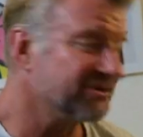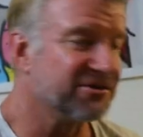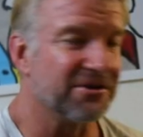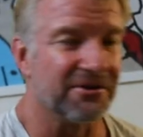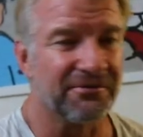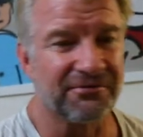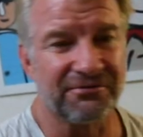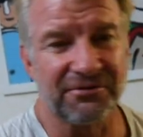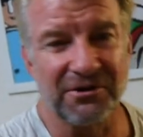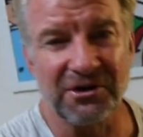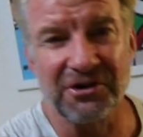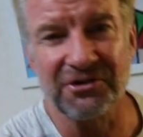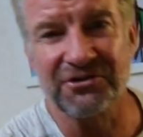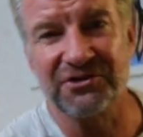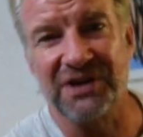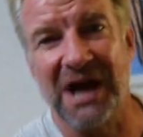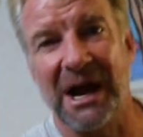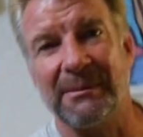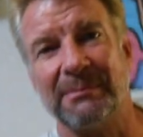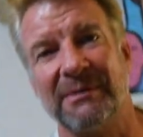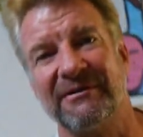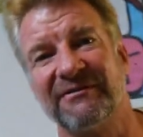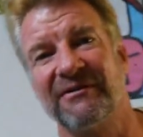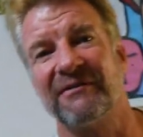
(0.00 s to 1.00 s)
This is the first
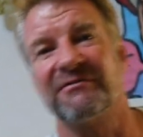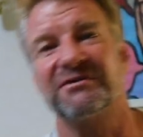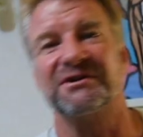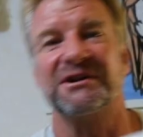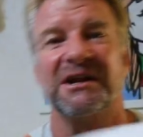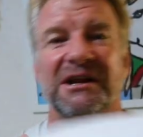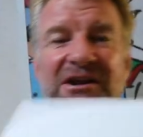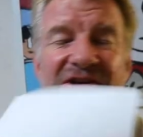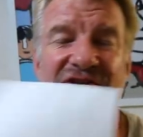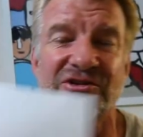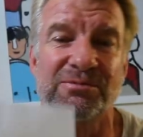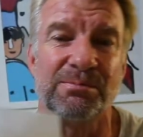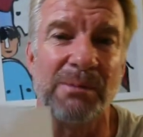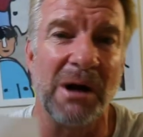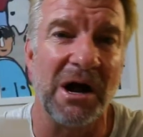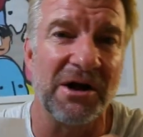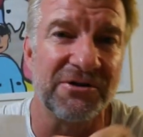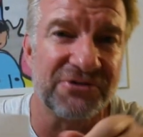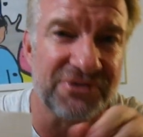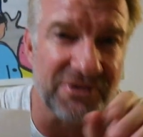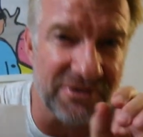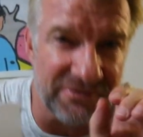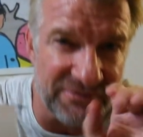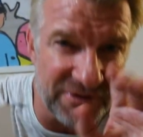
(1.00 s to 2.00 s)
time I've ever done a
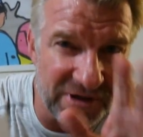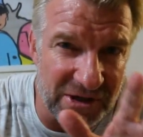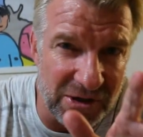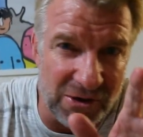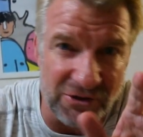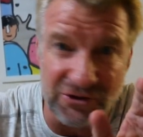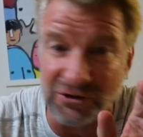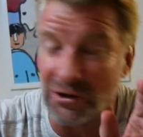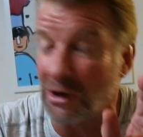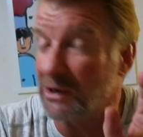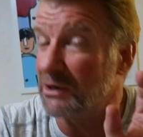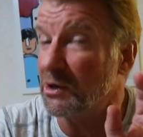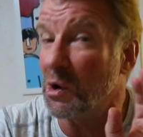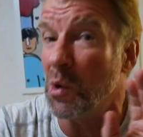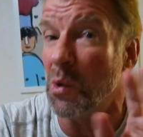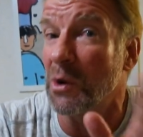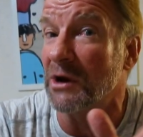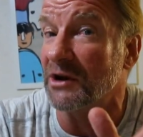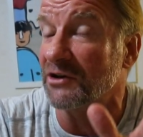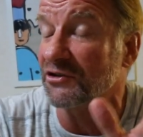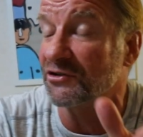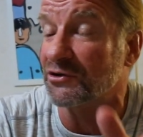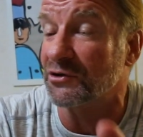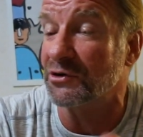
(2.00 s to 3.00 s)
sponsored video, so I don't
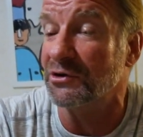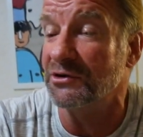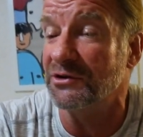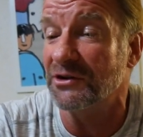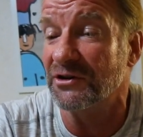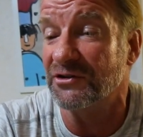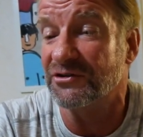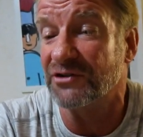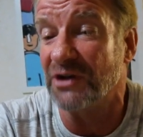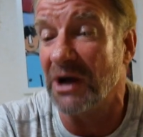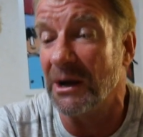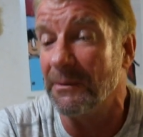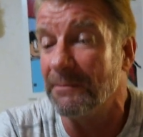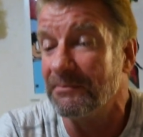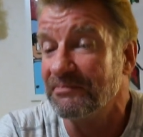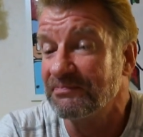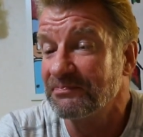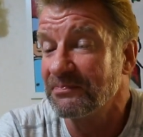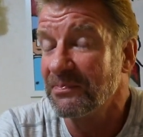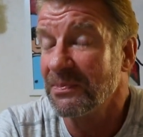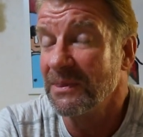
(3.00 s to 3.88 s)
want to screw this up.